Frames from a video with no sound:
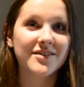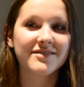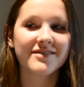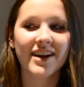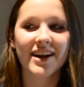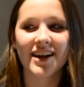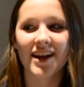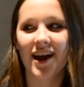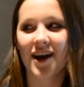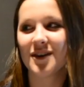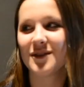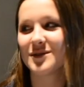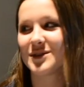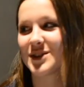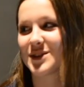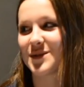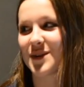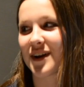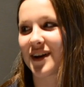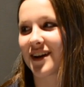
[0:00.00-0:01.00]
Right now, I'm
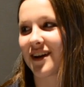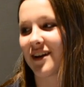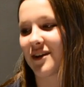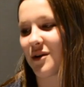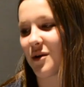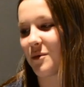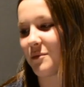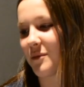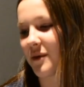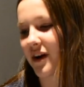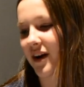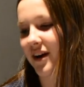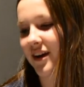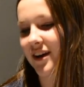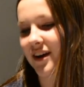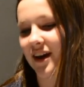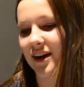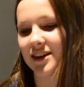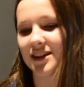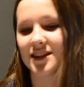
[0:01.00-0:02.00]
just working on homework
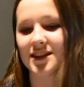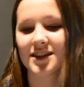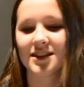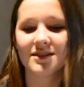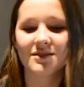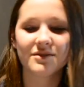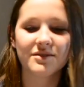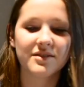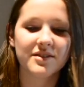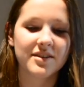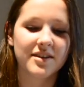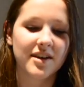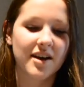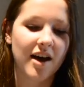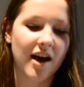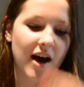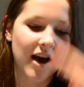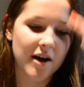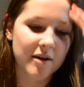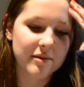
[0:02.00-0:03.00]
because,
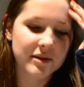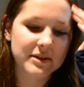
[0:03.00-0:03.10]
um,